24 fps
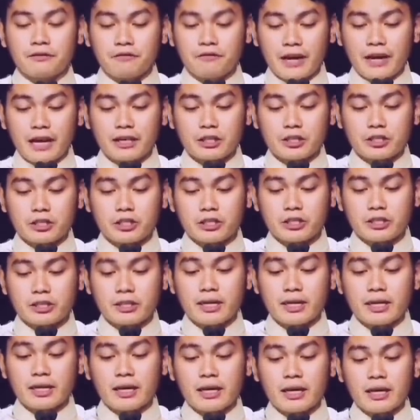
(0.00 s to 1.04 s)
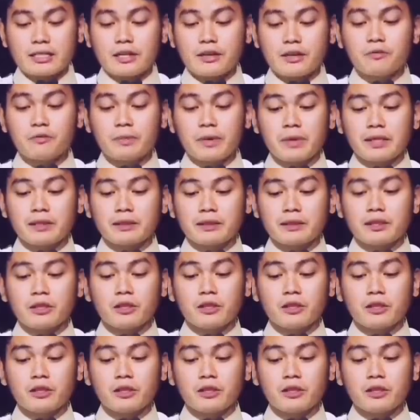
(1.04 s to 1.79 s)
vanished as I've met